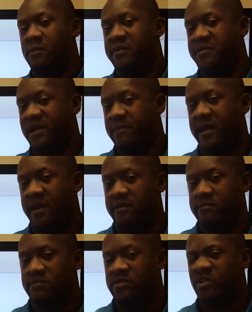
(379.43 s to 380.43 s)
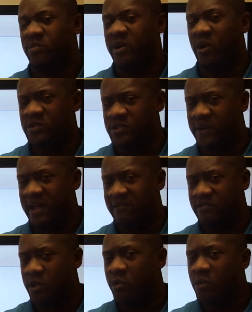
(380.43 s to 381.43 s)
But think about it. Don't we also
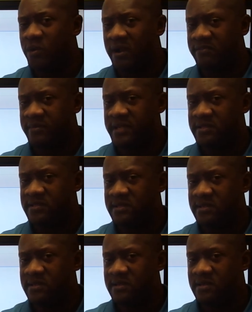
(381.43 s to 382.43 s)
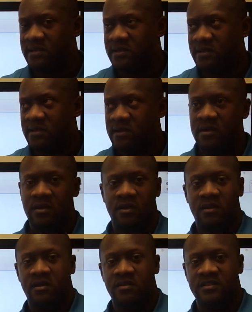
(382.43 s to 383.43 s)
have local governments?
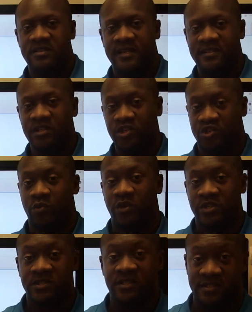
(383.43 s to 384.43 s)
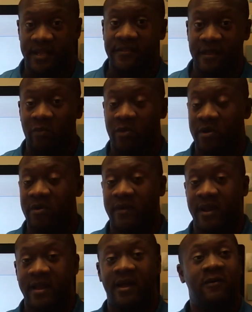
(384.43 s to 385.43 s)
Doesn't Georgia, the state that we're in
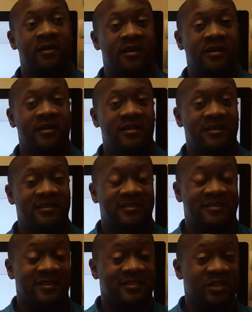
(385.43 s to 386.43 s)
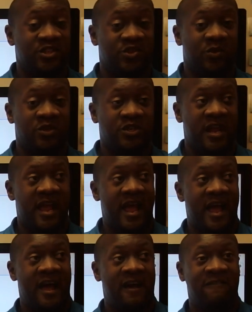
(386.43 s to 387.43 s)
right now, doesn't Georgia
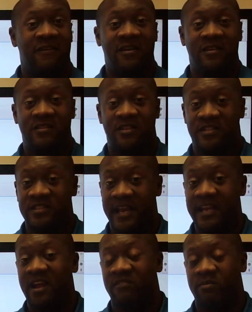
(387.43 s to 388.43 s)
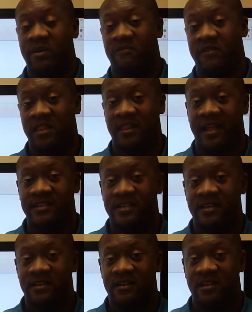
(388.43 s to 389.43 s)
have the state government of
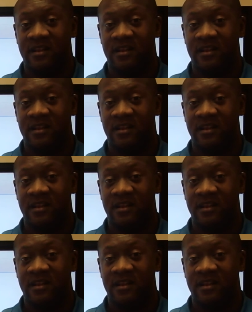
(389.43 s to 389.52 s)
Atlanta?